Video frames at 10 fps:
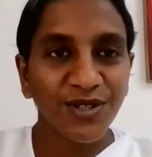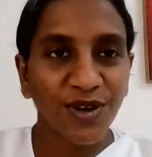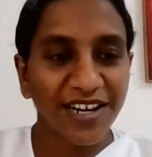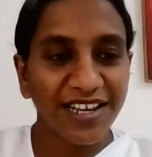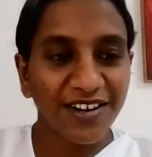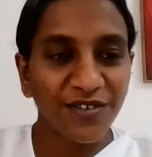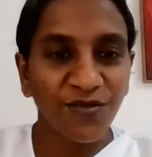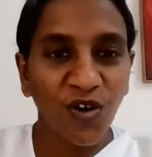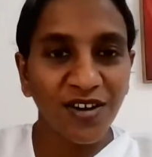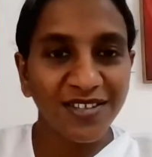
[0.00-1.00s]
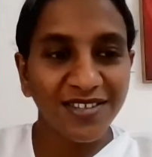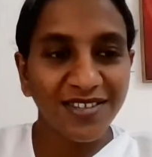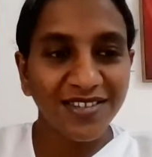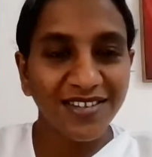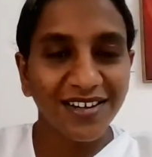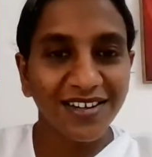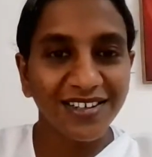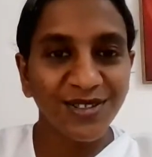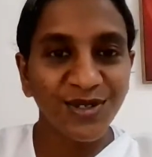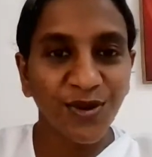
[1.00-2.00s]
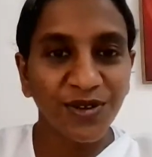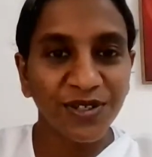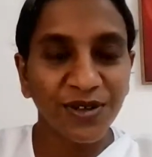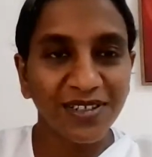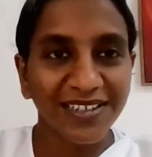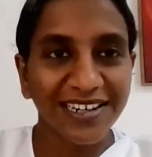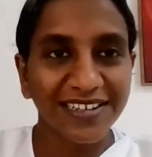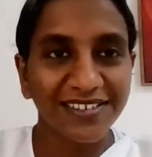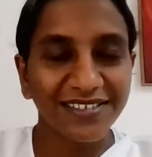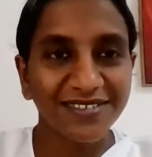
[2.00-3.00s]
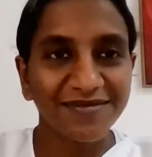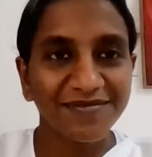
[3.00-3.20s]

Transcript: Sorry, your voice is not clear.